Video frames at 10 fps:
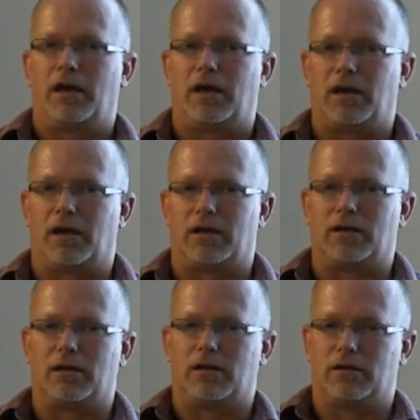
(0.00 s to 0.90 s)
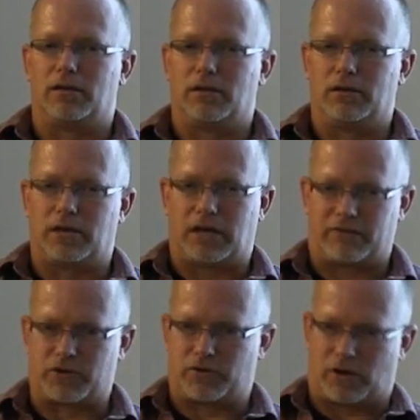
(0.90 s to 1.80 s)
And then
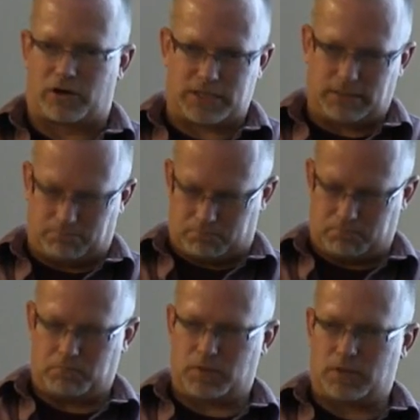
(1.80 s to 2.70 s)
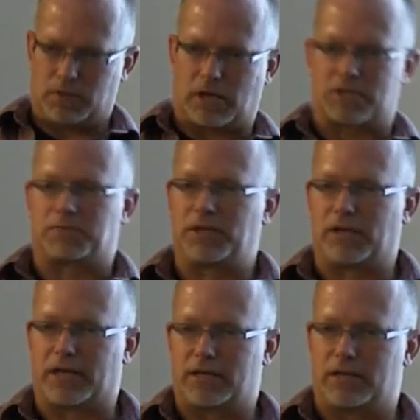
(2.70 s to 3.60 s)
after our team kind of split
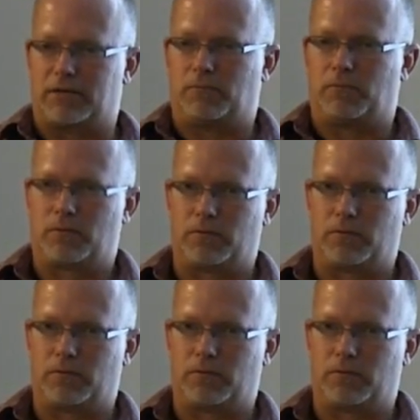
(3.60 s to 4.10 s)
like it did,